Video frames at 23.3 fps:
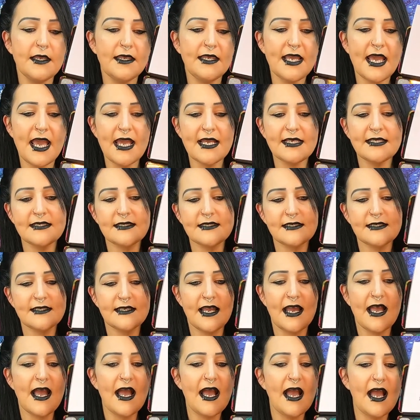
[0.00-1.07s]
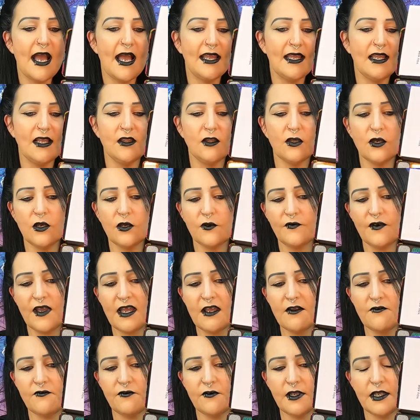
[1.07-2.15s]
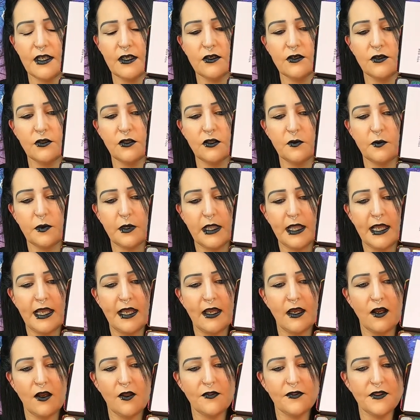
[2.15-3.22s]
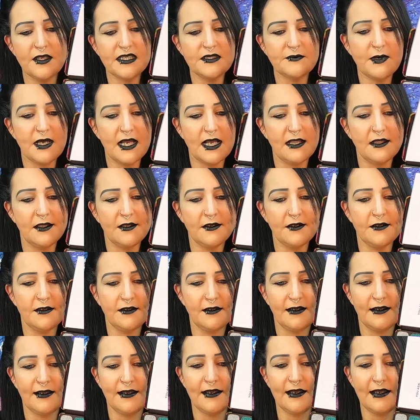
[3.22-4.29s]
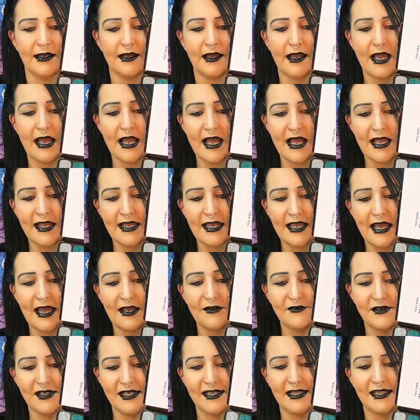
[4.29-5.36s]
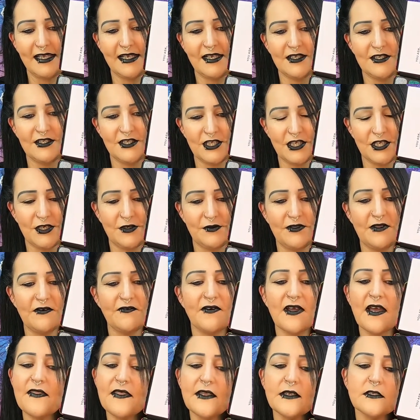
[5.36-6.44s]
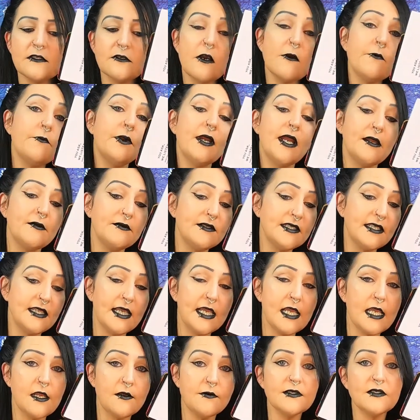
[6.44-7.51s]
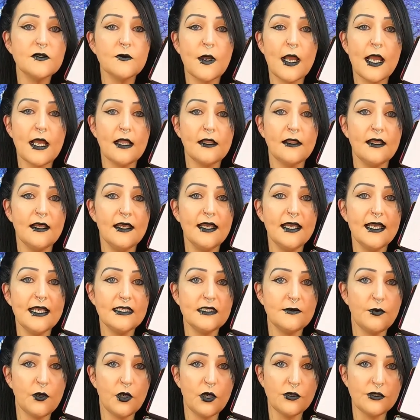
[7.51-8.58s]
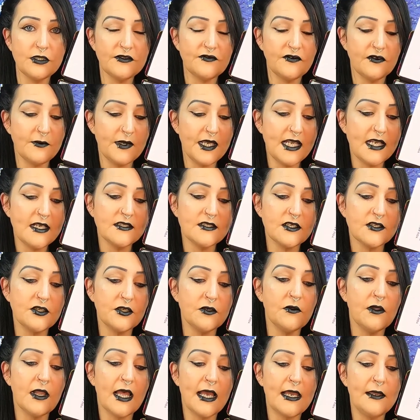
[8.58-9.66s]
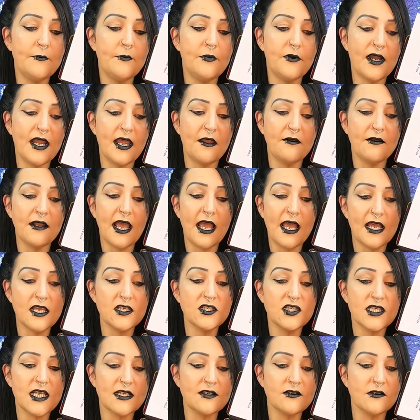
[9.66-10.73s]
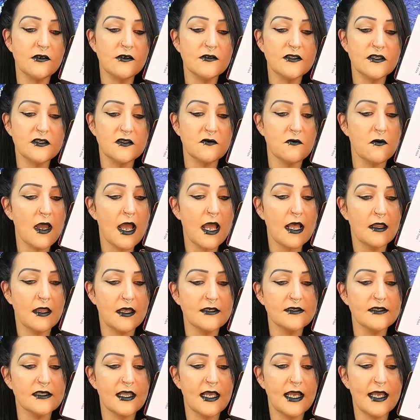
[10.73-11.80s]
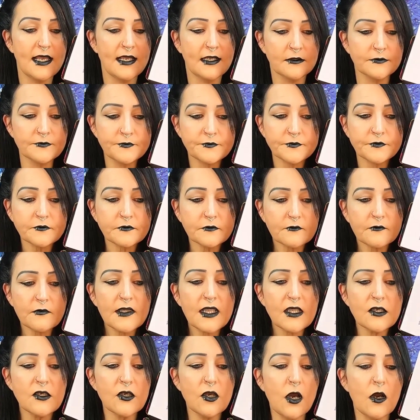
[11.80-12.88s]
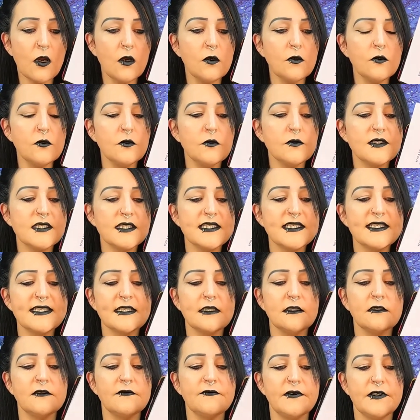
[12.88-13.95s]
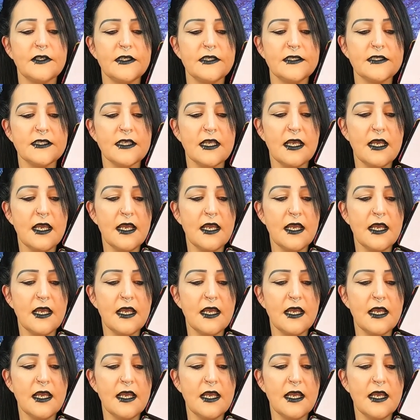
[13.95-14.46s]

Yes, I love every colour player on this palette. I really do. The fact that it's got browns in here as well is a bonus for me, because I do like brown eyeshadows as well as like golds and silvers.